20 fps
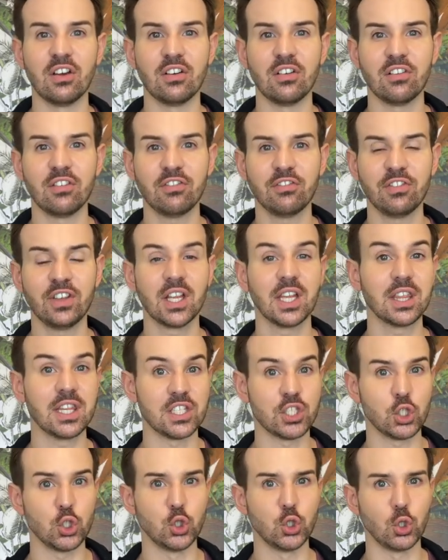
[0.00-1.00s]
feel
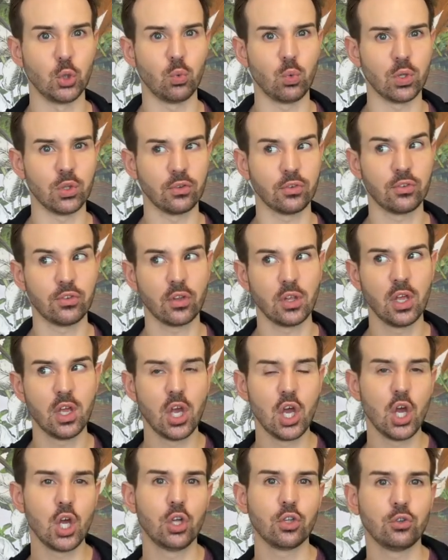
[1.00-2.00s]
that you don't want
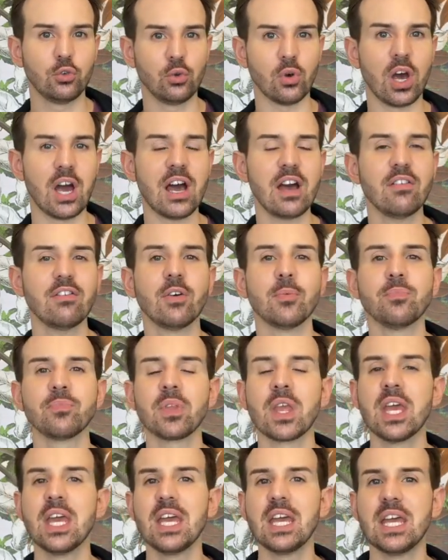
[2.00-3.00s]
to have.
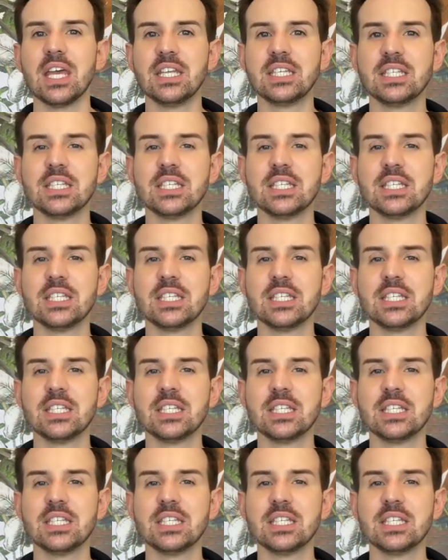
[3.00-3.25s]
It